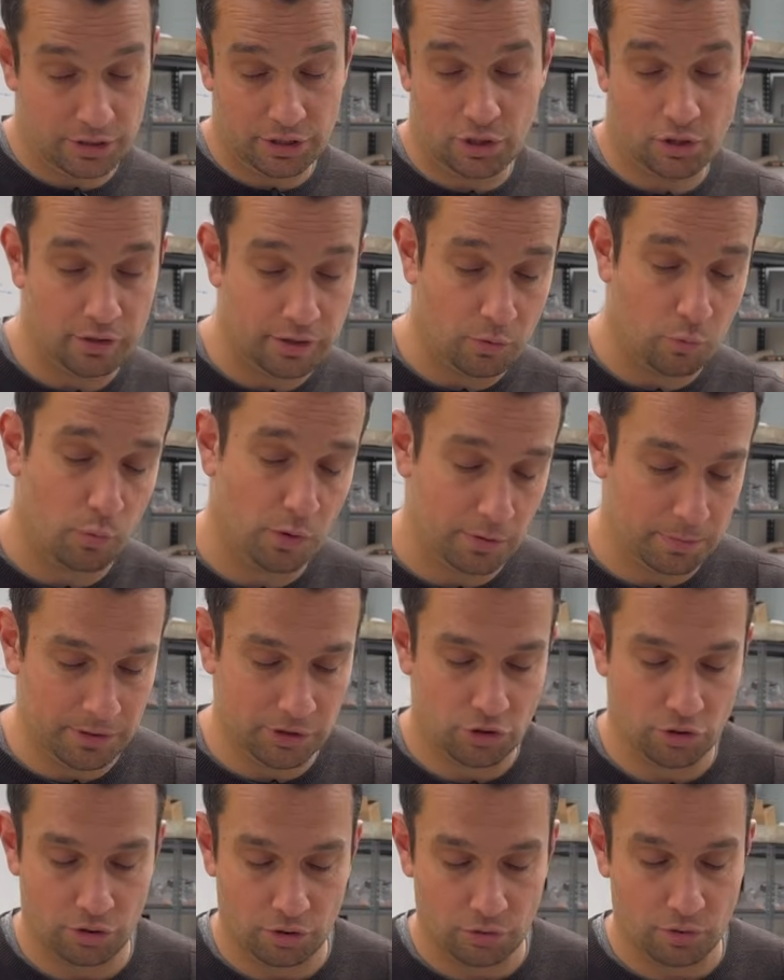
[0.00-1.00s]
The owner wanted me
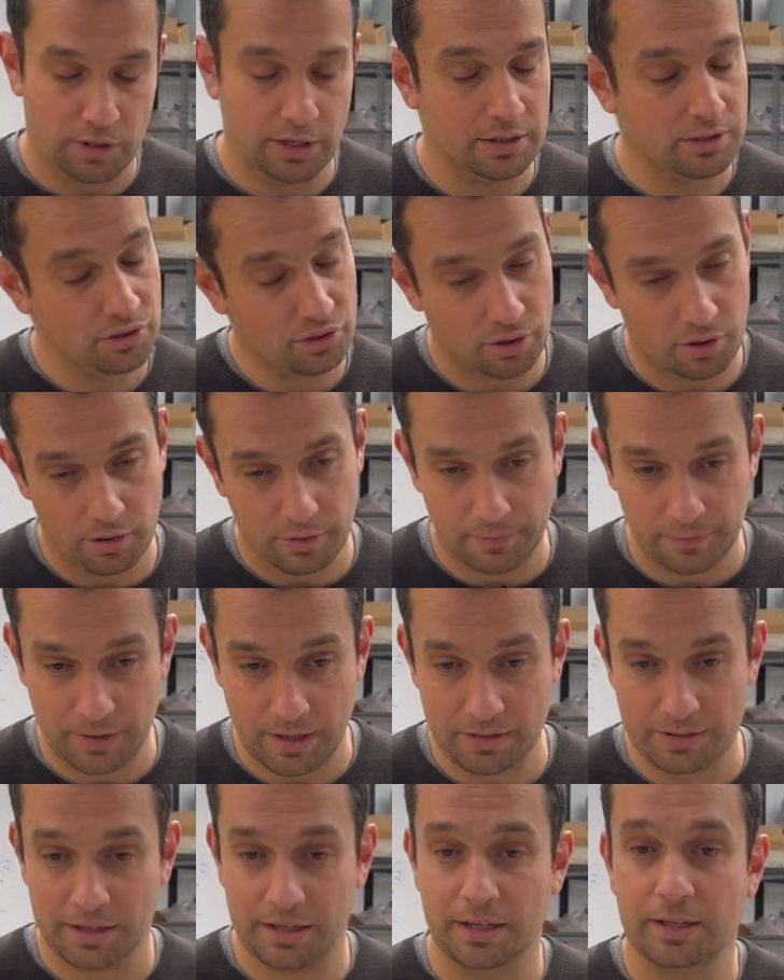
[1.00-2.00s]
to do it, so
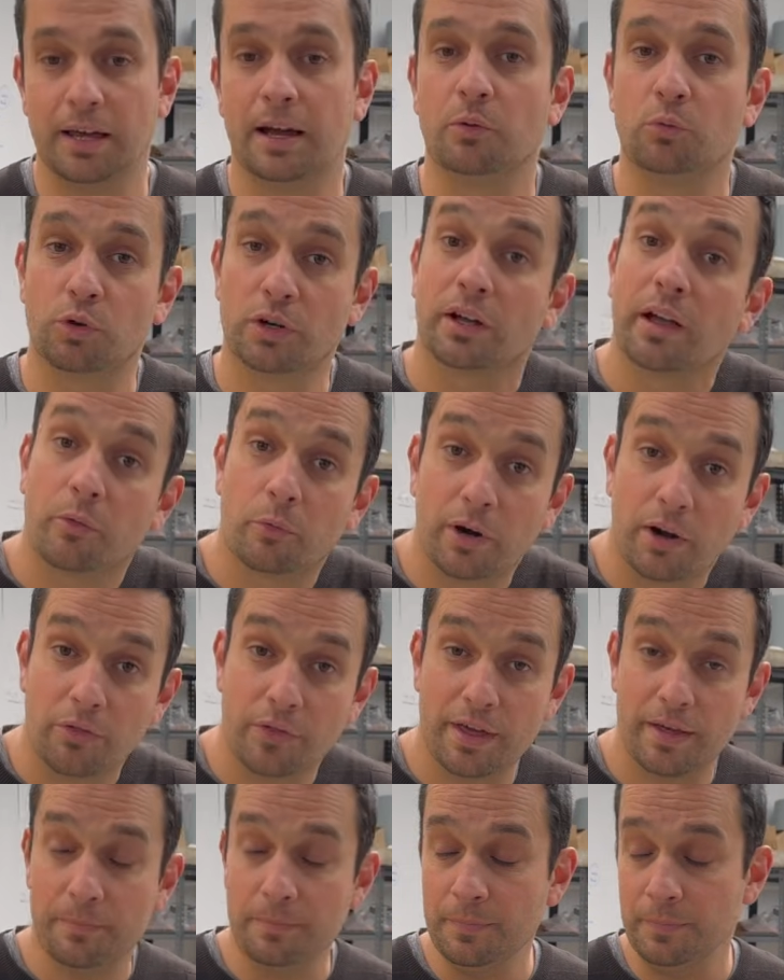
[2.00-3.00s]
that's it. I work around
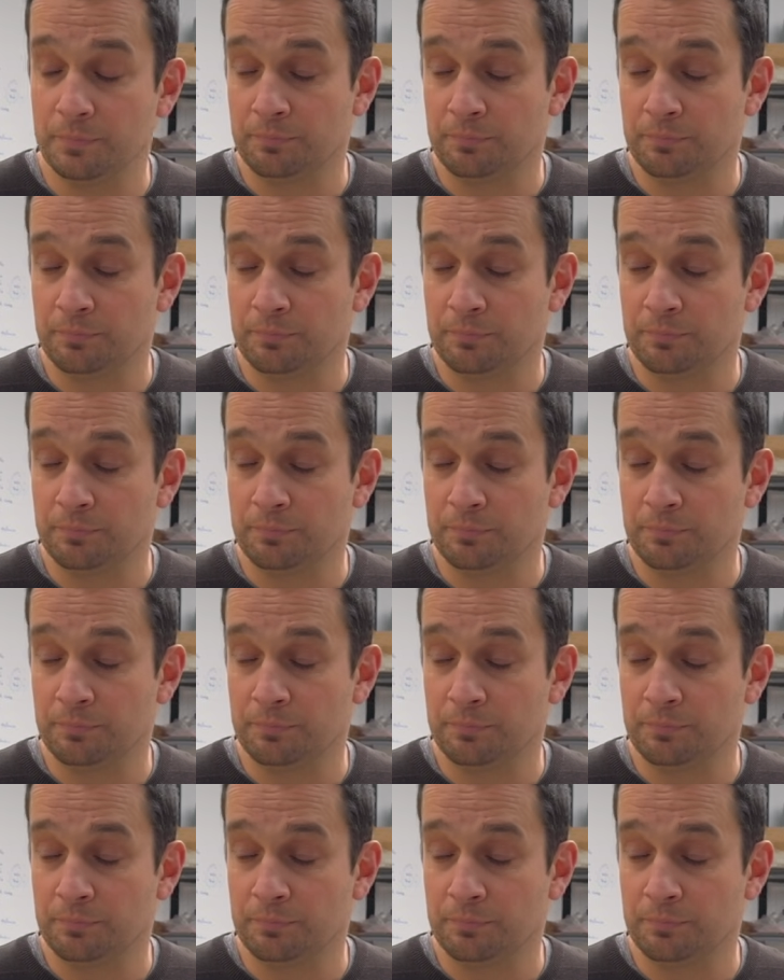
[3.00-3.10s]
them.